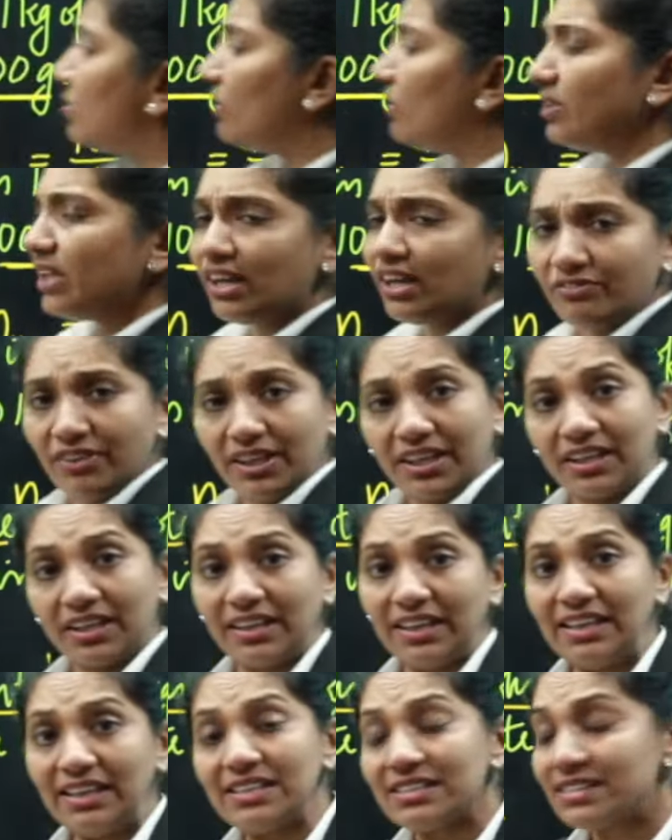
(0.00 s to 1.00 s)
on that we can
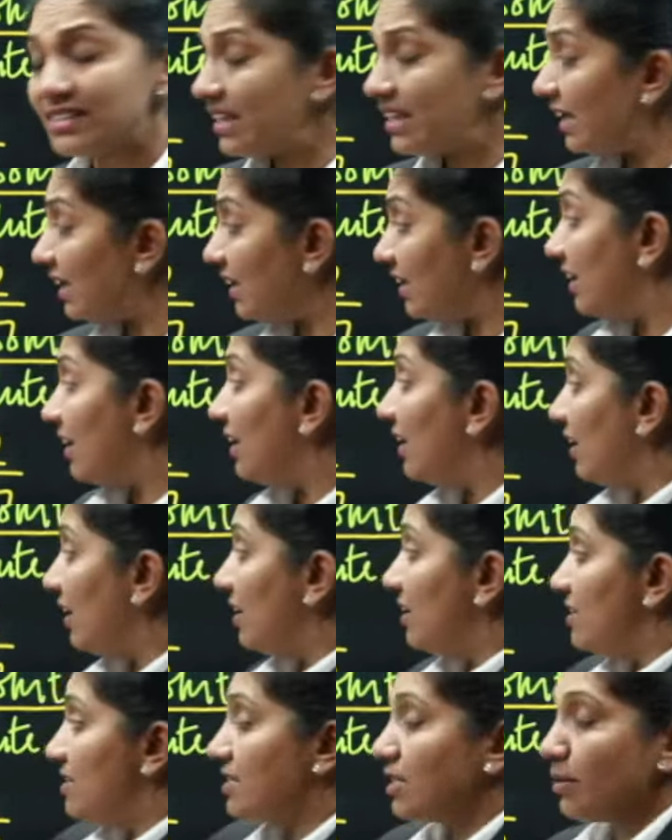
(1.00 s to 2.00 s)
easily
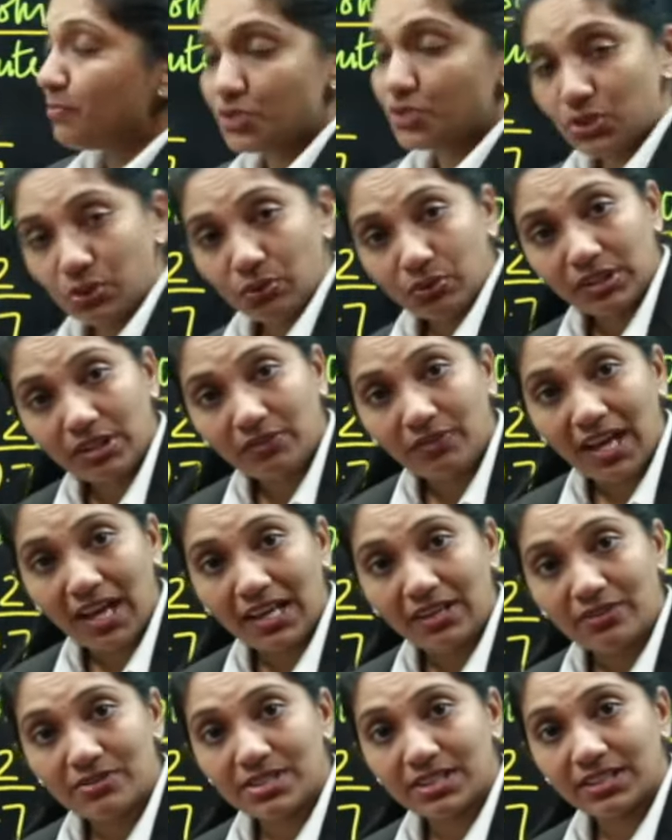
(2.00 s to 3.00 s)
substitute the
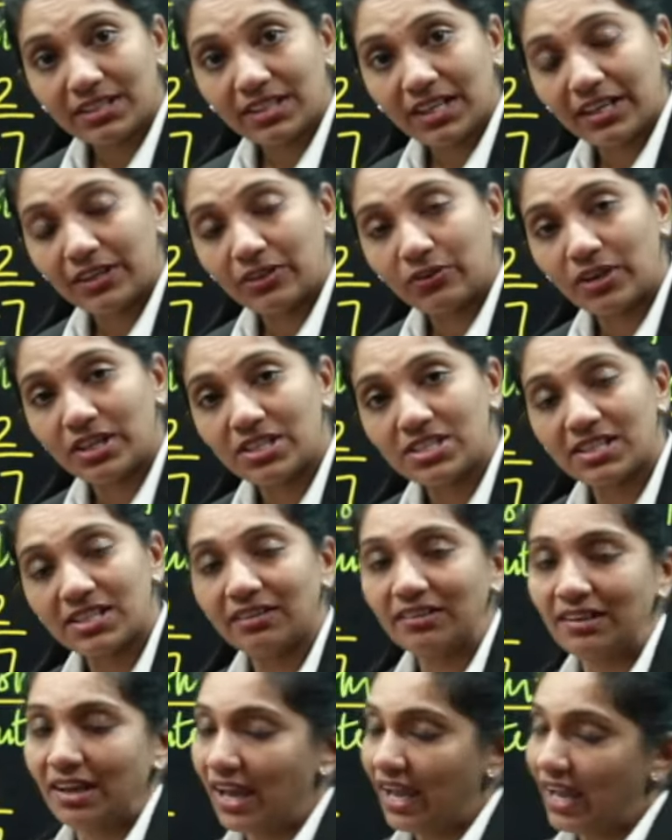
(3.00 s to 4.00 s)
values in the equation
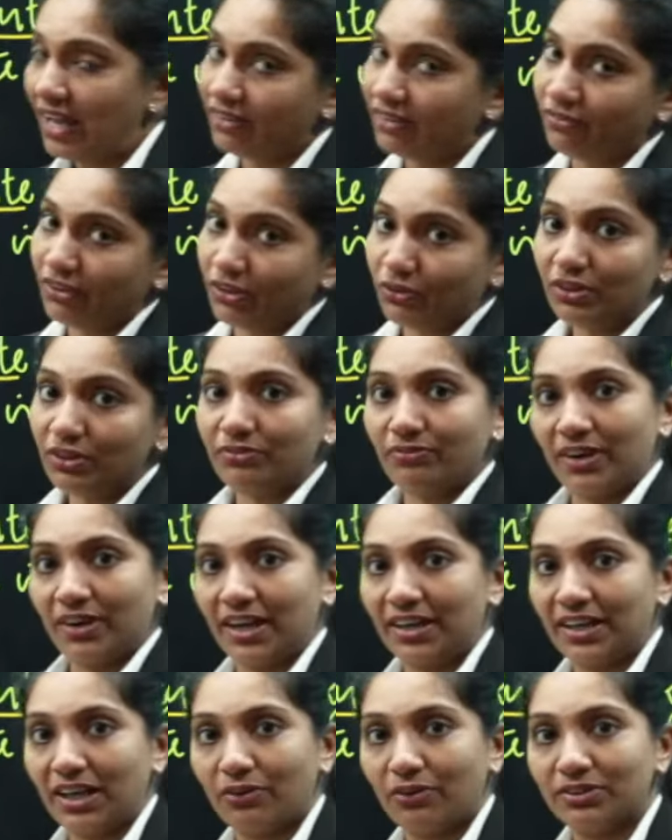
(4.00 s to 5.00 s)
and we could
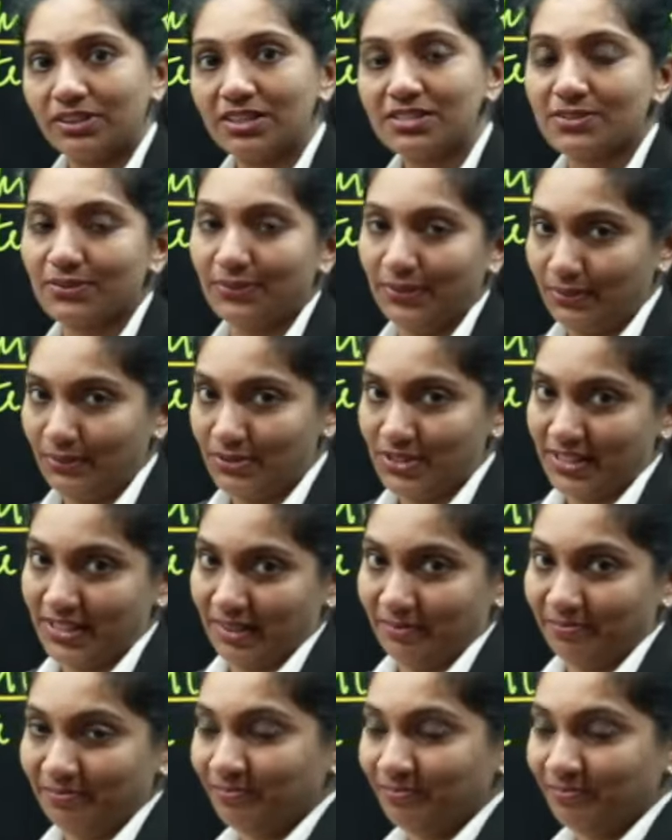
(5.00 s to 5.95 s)
find out the solution.